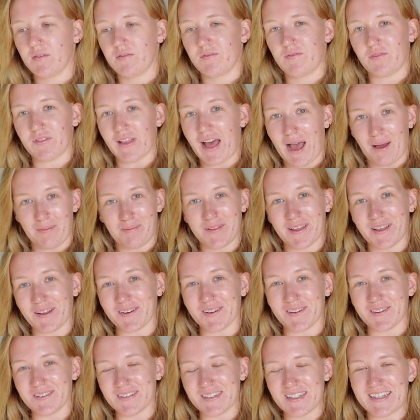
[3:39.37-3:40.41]
flap that you're
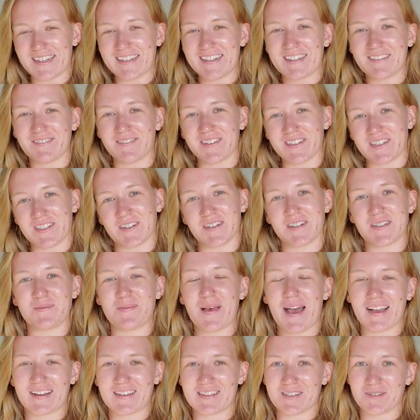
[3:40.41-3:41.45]
holding returns
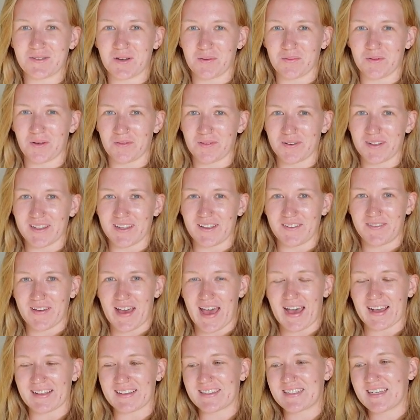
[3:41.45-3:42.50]
back to normal really
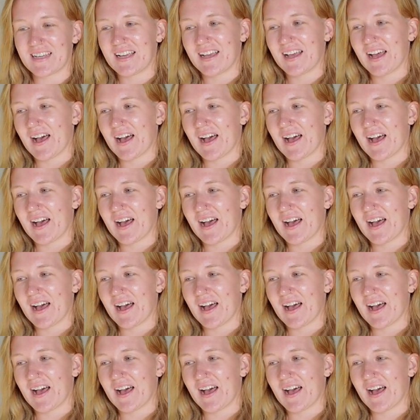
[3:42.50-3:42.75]
fast,